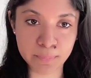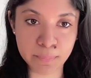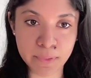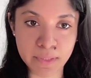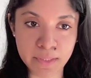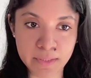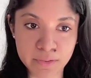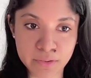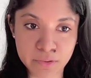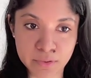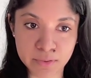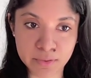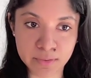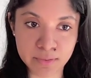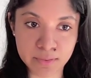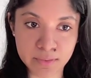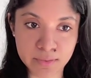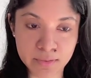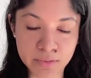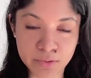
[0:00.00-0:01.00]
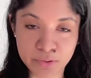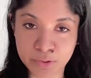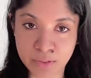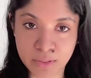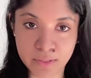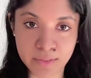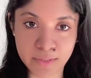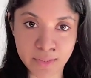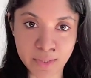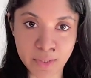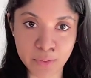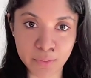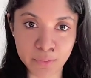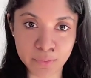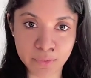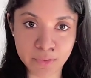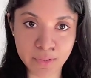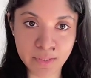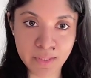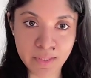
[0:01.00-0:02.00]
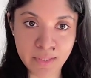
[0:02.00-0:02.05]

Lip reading: brain just shut down,